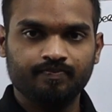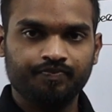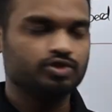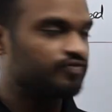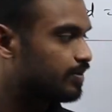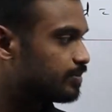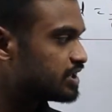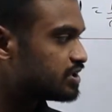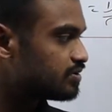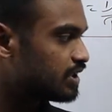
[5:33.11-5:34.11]
So from
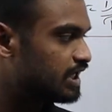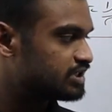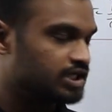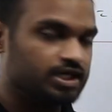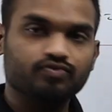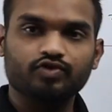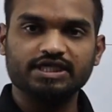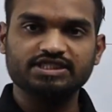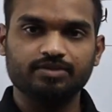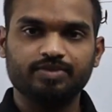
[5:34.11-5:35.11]
this relation we
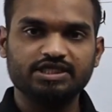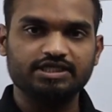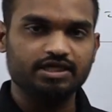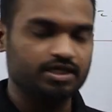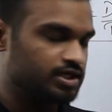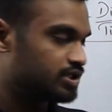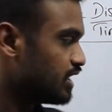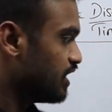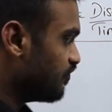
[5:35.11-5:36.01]
can simply say that